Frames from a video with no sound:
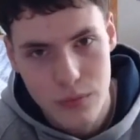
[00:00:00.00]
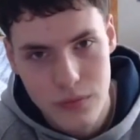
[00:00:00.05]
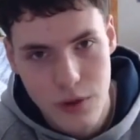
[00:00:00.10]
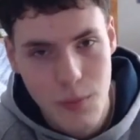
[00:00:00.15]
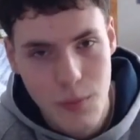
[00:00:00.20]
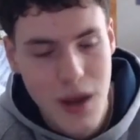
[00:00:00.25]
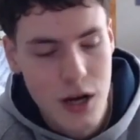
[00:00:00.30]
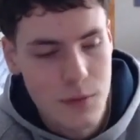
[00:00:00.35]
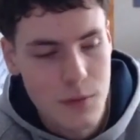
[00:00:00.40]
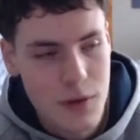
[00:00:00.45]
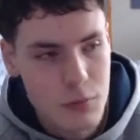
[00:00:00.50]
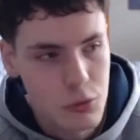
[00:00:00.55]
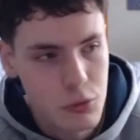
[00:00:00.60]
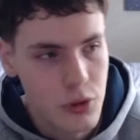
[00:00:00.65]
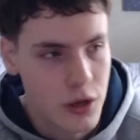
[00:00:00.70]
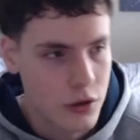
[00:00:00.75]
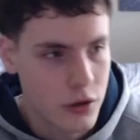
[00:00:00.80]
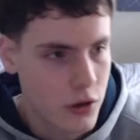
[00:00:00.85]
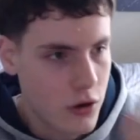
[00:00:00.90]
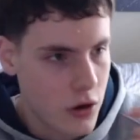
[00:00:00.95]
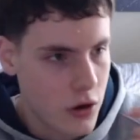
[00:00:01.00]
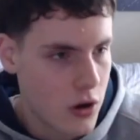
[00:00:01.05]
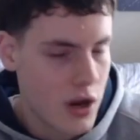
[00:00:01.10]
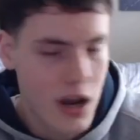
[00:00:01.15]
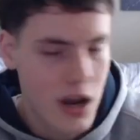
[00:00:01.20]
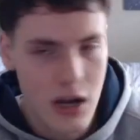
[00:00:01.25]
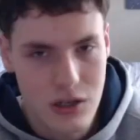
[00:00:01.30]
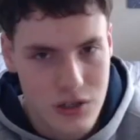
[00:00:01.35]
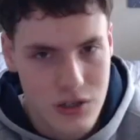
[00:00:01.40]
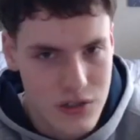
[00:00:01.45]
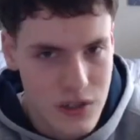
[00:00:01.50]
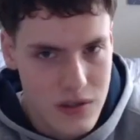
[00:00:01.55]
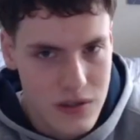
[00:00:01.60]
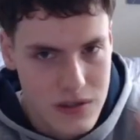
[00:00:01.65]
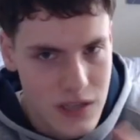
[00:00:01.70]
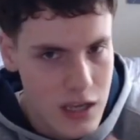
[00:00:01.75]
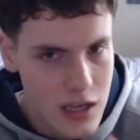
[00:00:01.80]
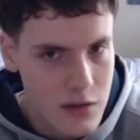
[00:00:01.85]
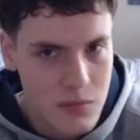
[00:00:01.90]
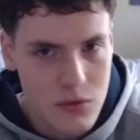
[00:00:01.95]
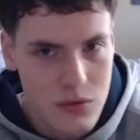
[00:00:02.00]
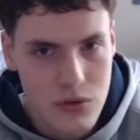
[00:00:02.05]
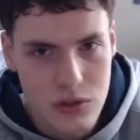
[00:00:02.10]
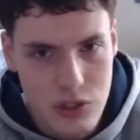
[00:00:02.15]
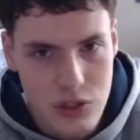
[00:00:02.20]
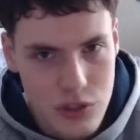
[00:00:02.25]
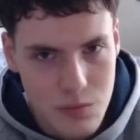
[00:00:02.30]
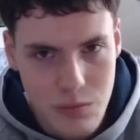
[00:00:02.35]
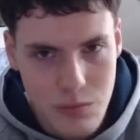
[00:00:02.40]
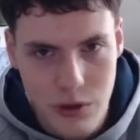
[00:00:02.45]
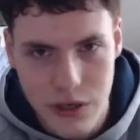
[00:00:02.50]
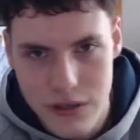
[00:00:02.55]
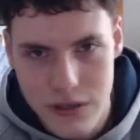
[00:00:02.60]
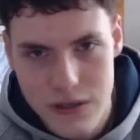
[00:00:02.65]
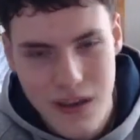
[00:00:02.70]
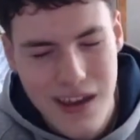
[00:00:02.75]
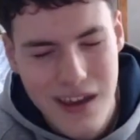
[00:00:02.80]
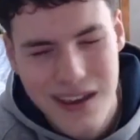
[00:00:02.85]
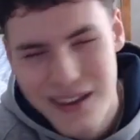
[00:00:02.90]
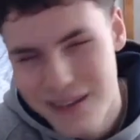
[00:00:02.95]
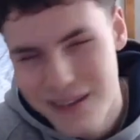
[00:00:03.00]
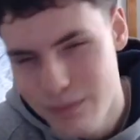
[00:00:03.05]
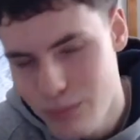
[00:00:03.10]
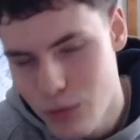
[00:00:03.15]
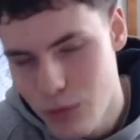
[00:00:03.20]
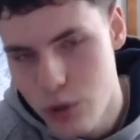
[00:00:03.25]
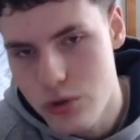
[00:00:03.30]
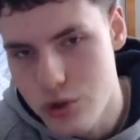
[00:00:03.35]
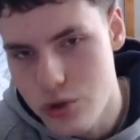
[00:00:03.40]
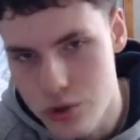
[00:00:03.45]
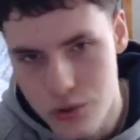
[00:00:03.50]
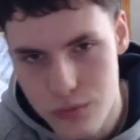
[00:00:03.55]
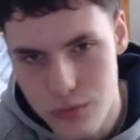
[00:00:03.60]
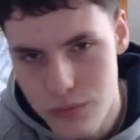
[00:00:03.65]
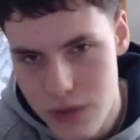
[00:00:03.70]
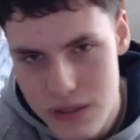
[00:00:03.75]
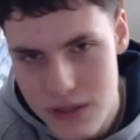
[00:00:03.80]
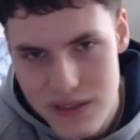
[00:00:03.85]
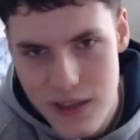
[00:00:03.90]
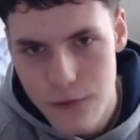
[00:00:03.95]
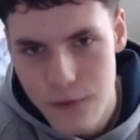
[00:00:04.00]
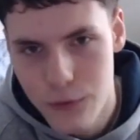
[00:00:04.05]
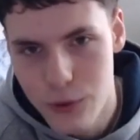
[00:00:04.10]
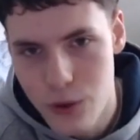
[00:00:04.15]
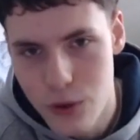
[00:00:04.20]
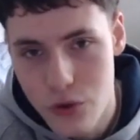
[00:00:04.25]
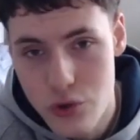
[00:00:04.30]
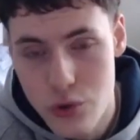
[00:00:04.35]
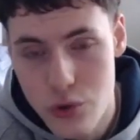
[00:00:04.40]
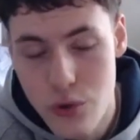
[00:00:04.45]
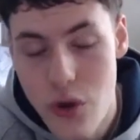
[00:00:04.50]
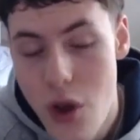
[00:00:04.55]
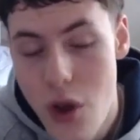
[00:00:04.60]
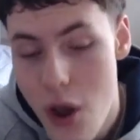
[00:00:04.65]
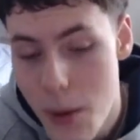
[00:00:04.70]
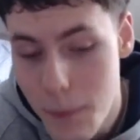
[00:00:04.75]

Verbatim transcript: The amount of people that are, oh, Arch is unstable, it just breaks, not true. It's definitely not true.